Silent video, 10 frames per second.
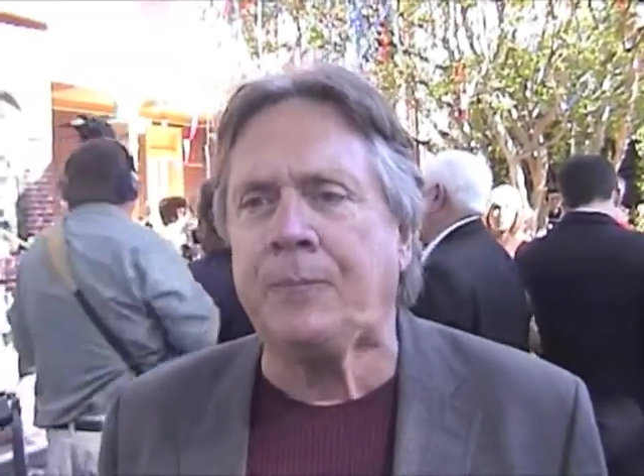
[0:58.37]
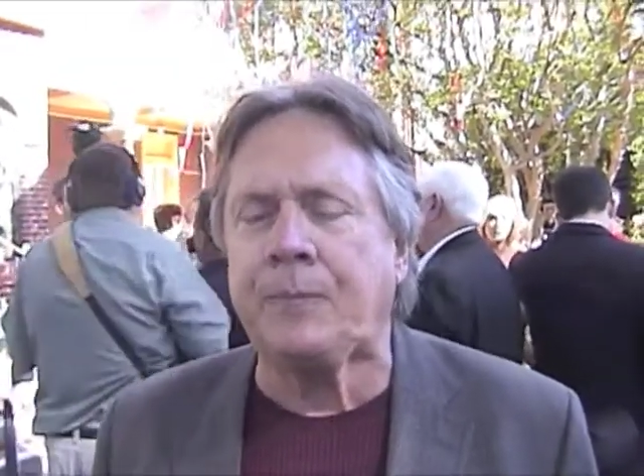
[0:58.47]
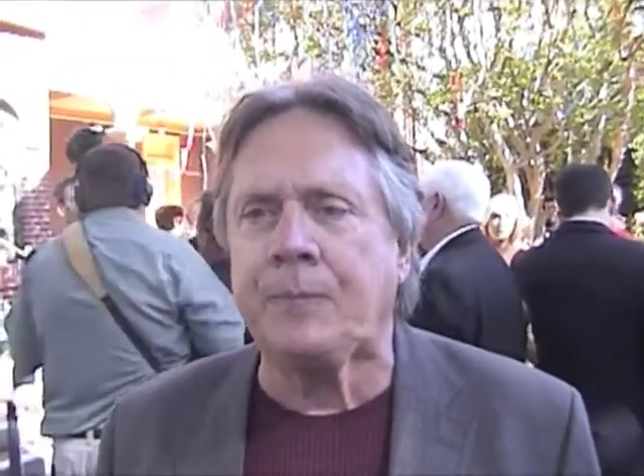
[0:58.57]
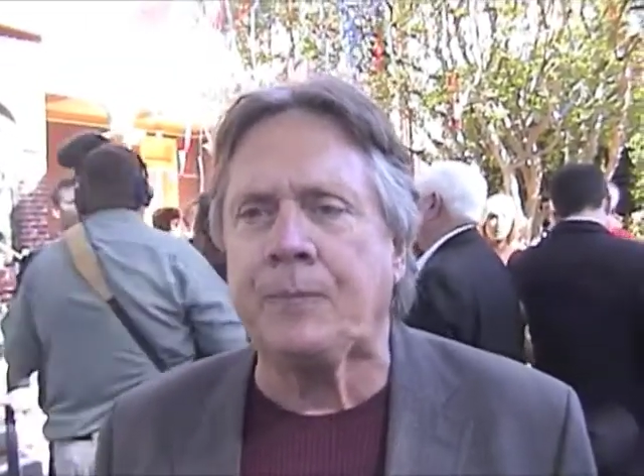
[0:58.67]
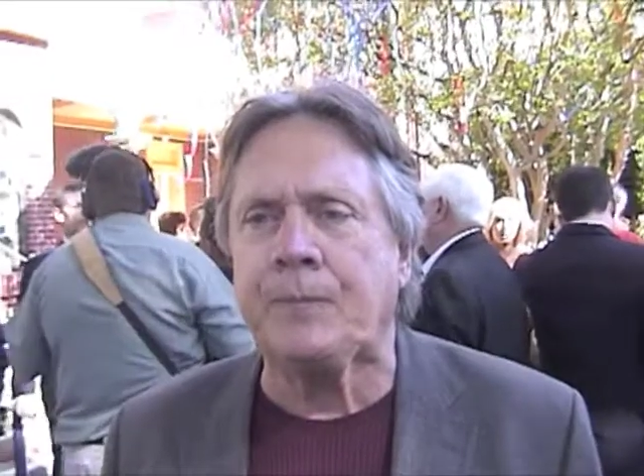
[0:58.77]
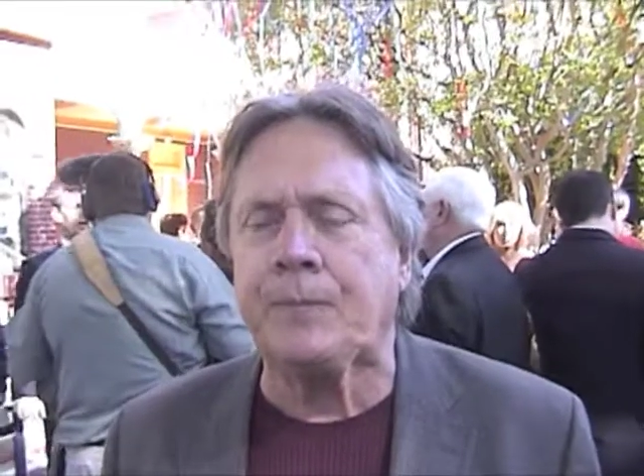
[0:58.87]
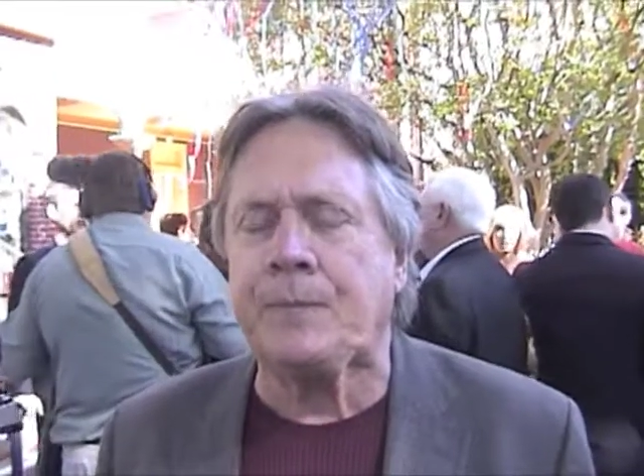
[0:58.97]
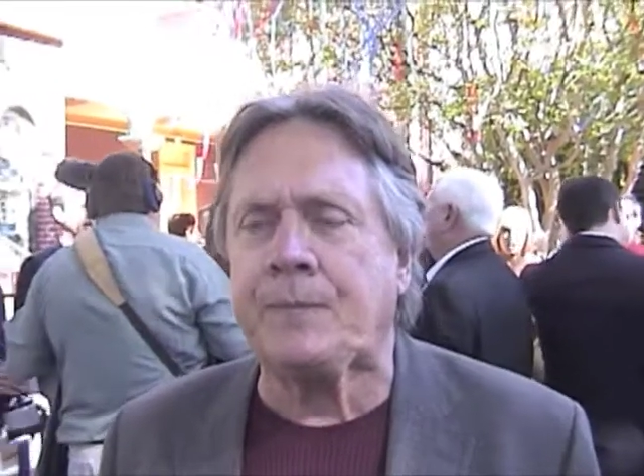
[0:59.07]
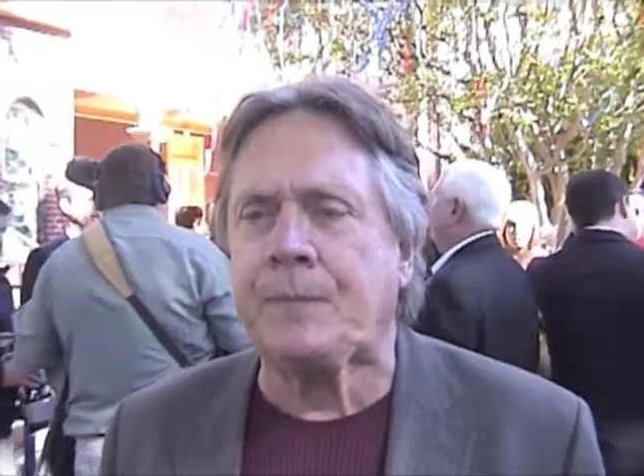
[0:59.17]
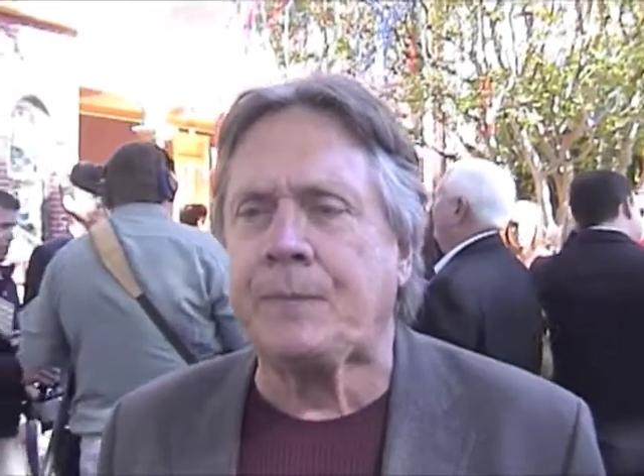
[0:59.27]
Now, we
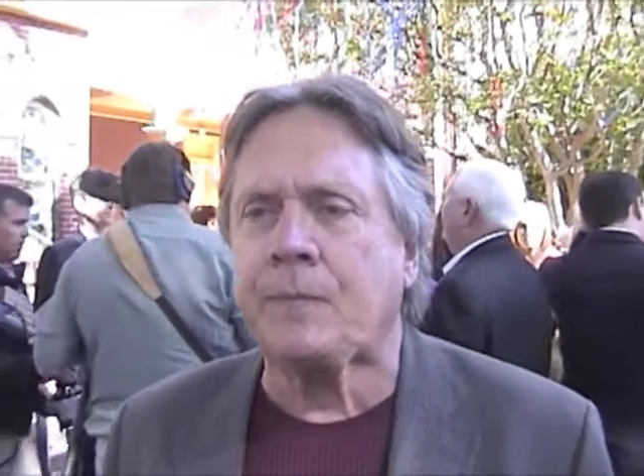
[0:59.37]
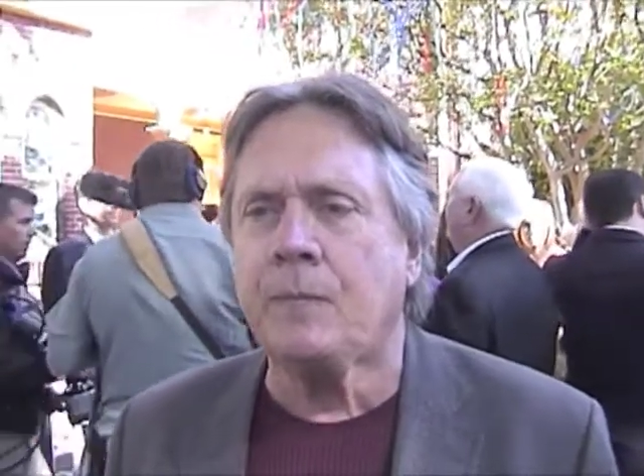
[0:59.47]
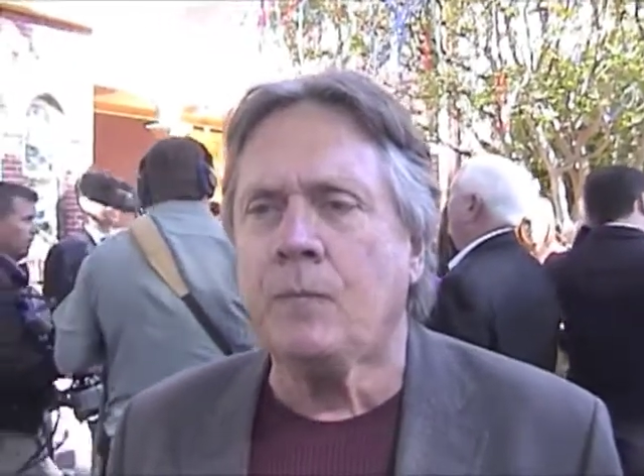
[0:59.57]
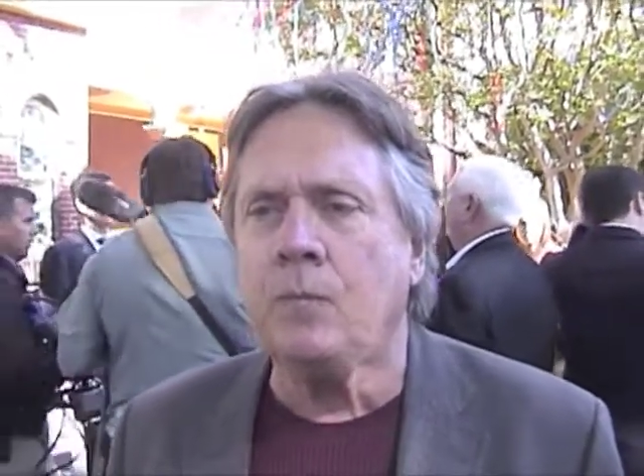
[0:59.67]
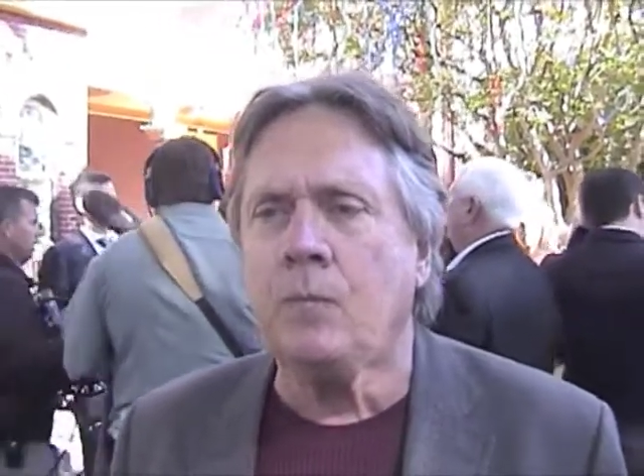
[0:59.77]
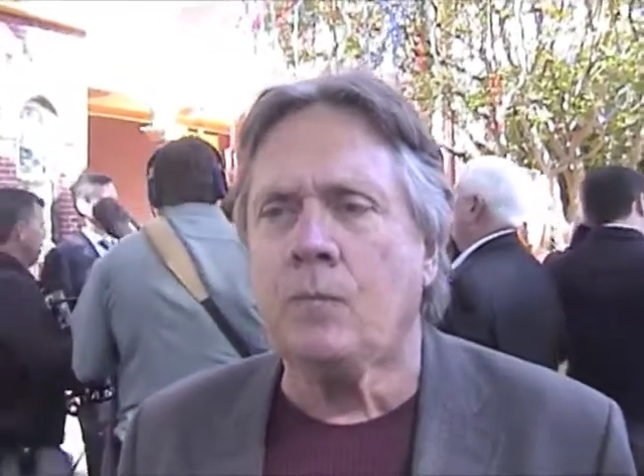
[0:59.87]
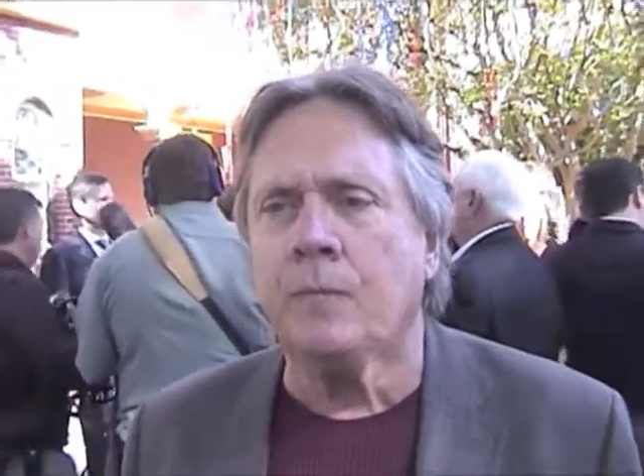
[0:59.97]
are a website of Disney